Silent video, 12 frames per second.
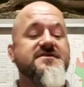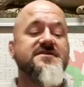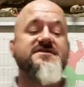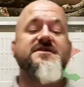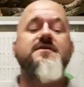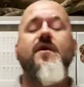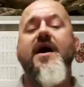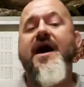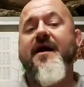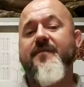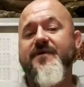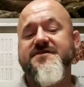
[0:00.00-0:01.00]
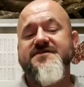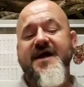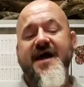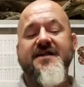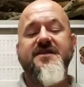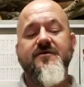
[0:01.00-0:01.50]
to see what happens
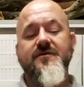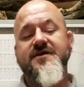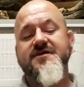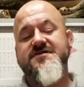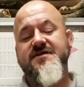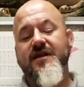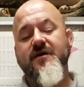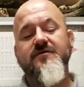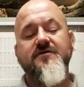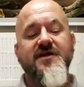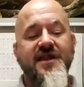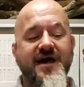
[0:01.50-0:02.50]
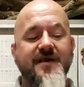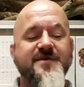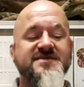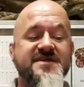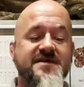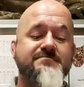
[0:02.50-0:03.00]
annually to local
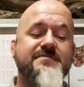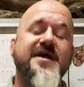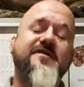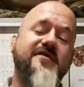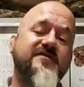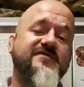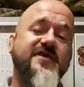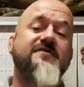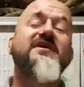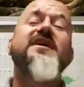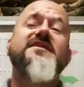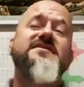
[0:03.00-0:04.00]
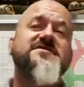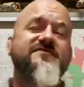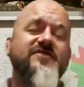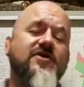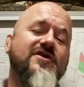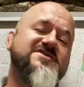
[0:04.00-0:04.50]
climates in macro view. This,
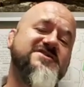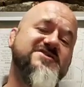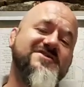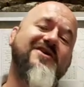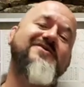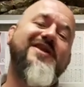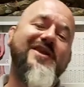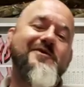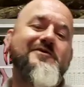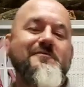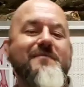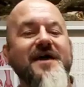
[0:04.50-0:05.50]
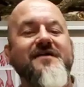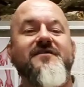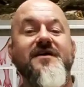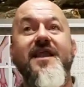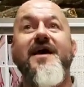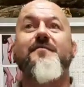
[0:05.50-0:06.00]
of course, is not the local
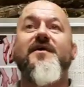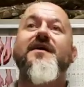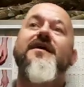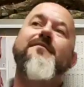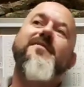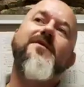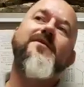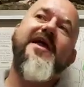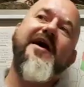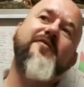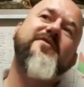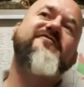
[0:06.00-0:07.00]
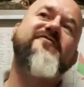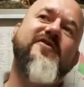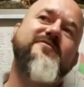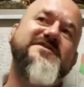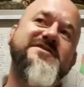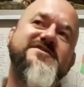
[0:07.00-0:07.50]
microclimate, but it will help
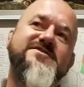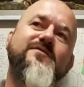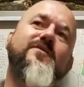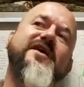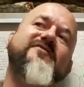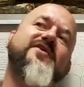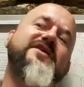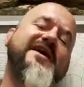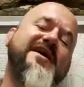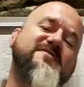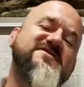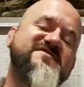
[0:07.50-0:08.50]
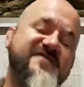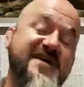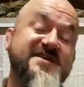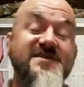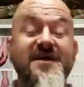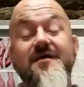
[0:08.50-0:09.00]
inform us in some way of what the animals face.